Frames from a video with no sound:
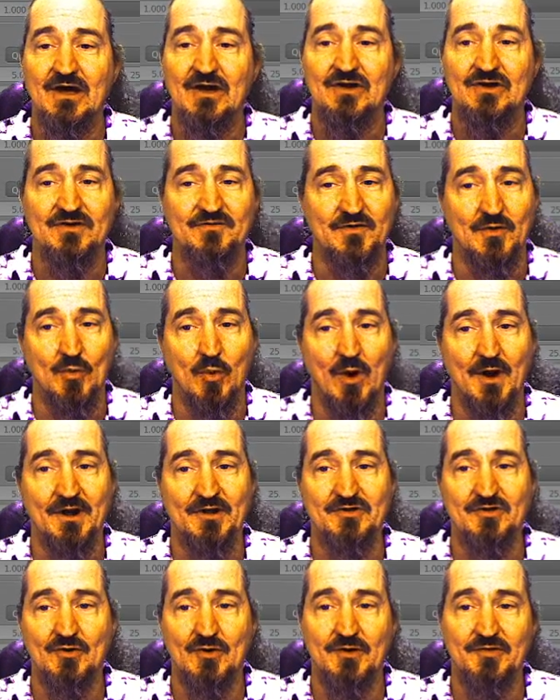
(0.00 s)
If you want to
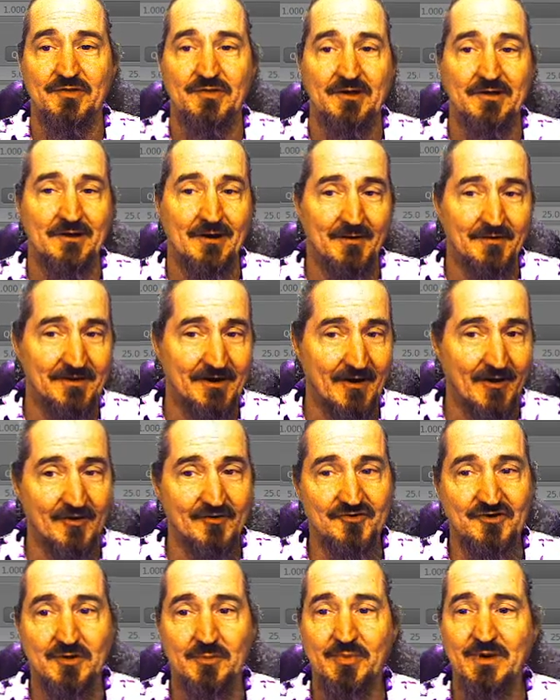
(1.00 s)
do it on the
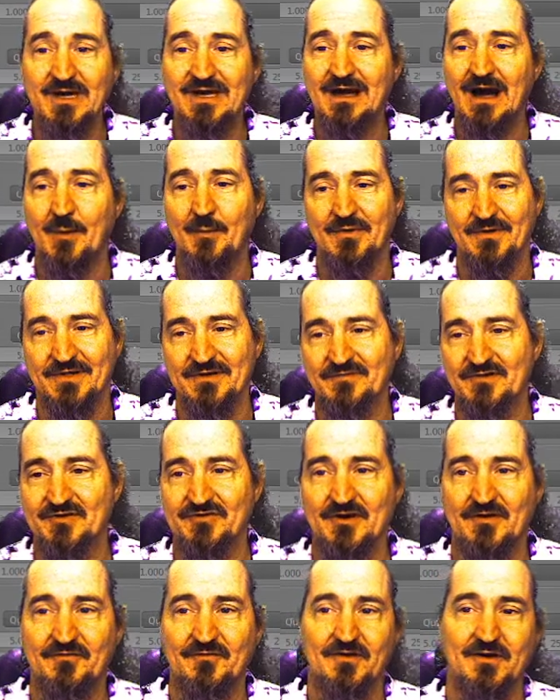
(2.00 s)
RGB, I'm going to leave this
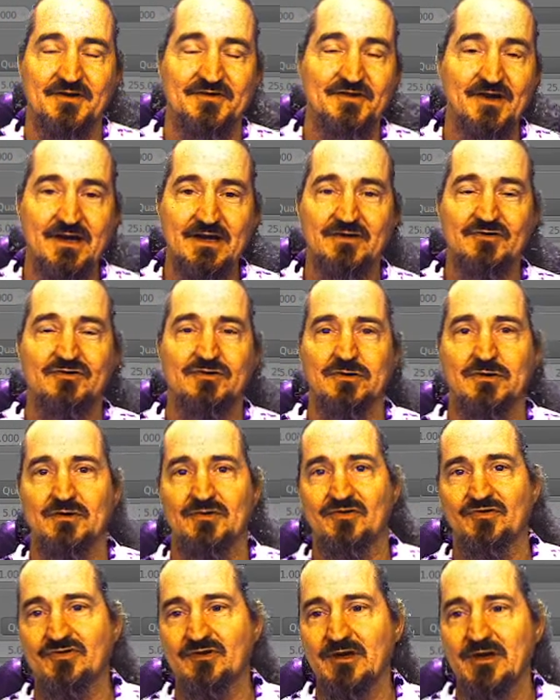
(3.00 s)
up for a second so you can
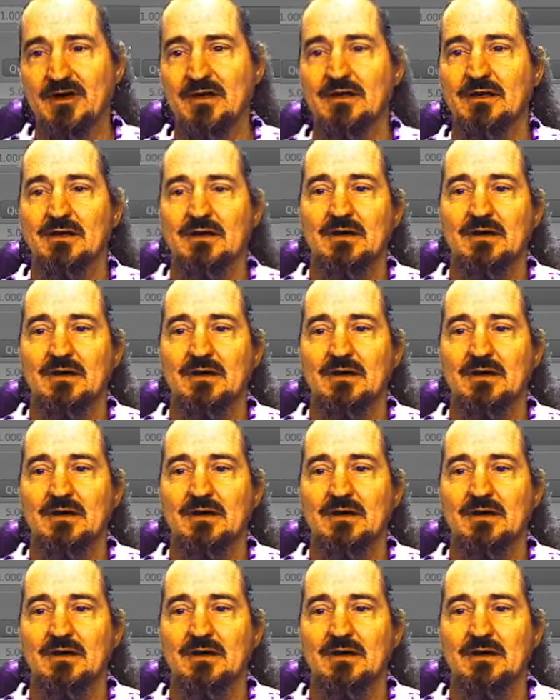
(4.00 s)
see it.